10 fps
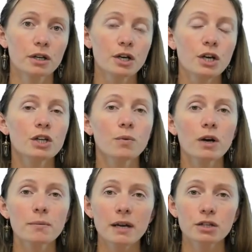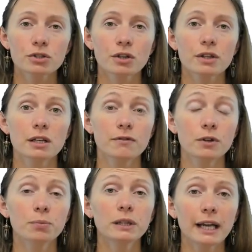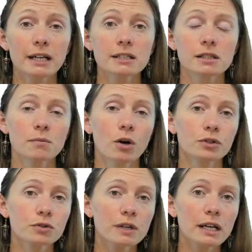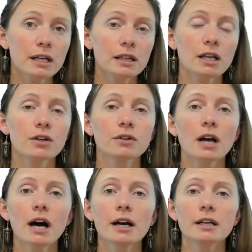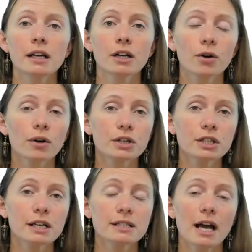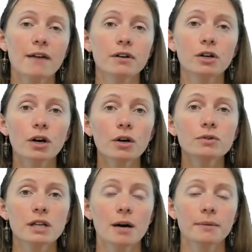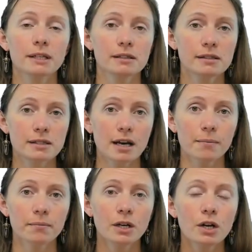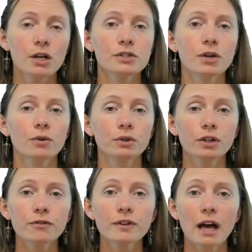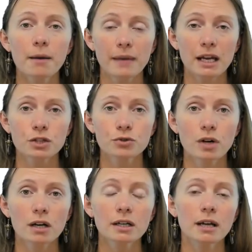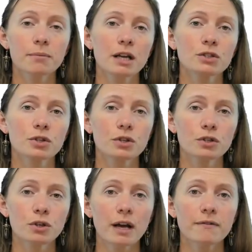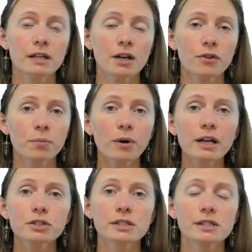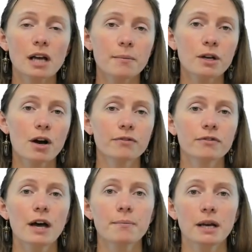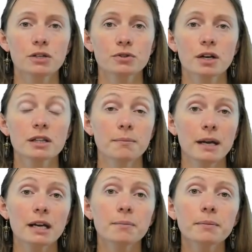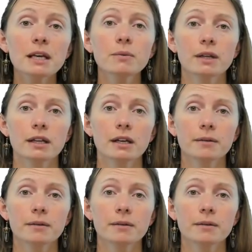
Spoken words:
You want to make sure that if you plant a small tree, that you're not encouraging it to have a co-dominant stem. So look for that main trunk and make sure you don't have any other branches coming off of that main trunk that may compete with it.